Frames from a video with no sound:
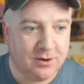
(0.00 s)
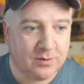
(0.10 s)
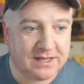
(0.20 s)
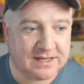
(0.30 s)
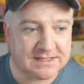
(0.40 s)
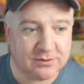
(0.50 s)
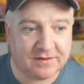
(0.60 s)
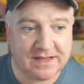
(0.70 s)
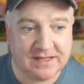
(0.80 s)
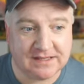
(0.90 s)
Okay, let's look
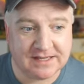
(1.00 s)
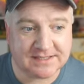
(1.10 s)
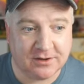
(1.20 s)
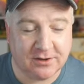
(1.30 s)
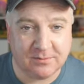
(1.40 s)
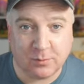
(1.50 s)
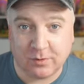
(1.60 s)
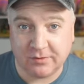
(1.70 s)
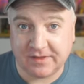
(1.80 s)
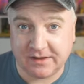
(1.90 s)
at the last
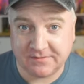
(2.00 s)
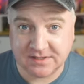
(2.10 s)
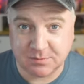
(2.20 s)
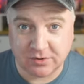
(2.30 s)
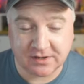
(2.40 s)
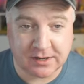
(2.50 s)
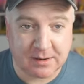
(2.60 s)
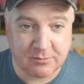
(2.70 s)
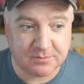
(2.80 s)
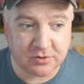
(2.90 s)
one of the smaller
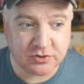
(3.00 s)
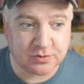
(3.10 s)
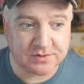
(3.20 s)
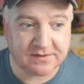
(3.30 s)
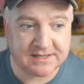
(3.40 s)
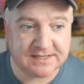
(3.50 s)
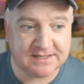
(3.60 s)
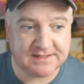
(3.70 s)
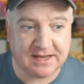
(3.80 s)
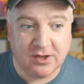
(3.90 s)
camera modules. This
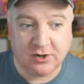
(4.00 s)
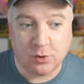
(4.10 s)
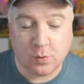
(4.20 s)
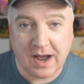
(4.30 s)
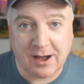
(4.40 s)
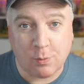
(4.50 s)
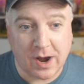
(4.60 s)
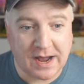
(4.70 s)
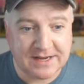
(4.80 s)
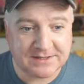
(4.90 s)
is the Noir
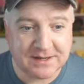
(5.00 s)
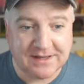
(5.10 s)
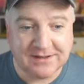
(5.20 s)
Wide.